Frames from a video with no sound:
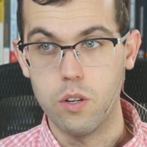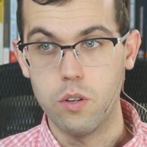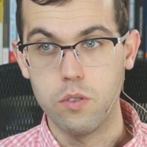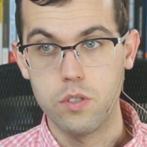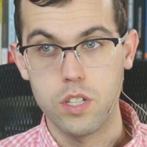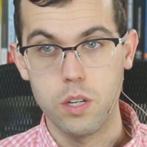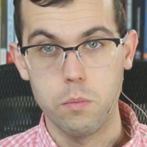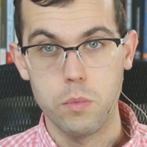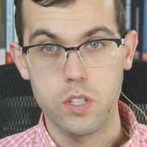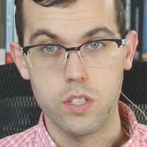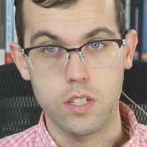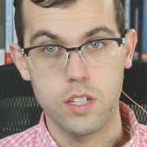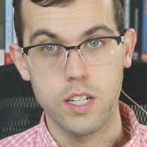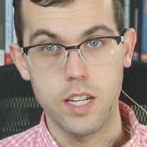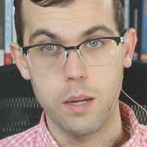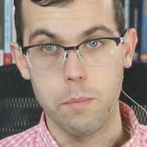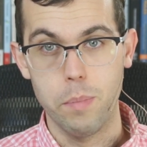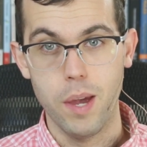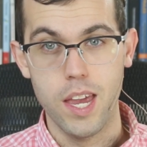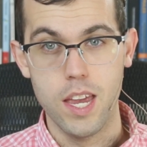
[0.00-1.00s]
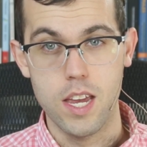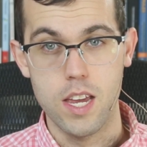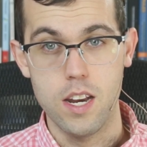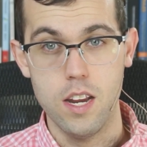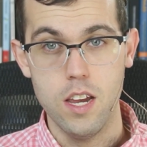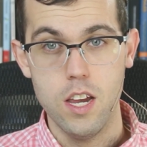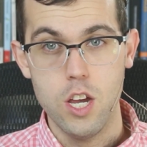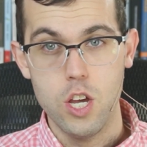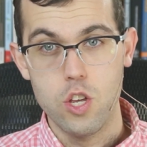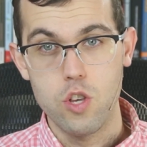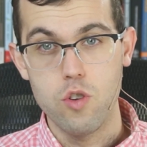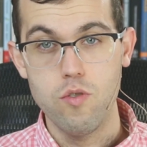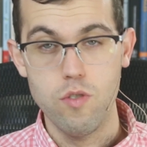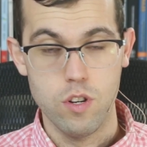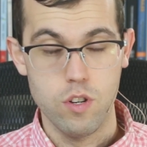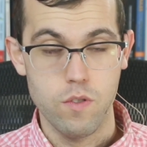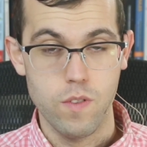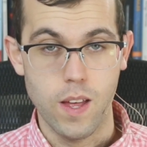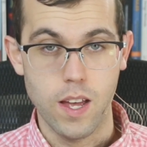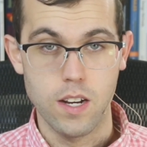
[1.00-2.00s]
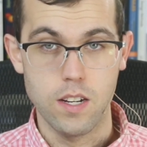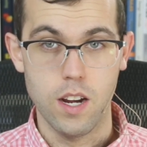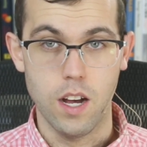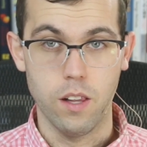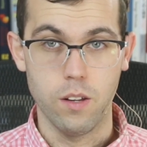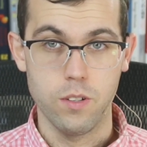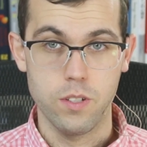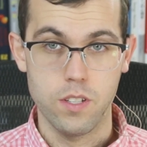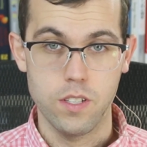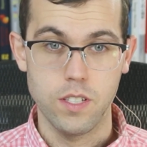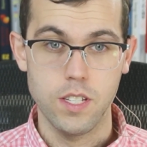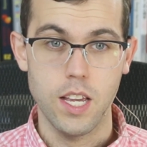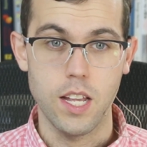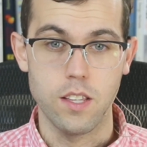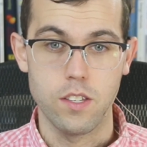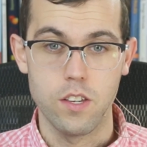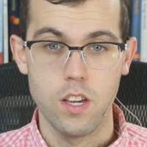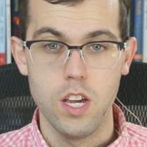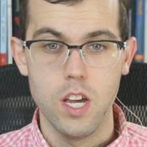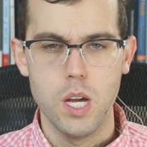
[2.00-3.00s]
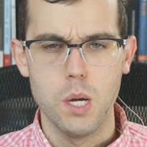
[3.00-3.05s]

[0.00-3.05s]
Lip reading: someone's going to get paid, you can do that in dollars and cents.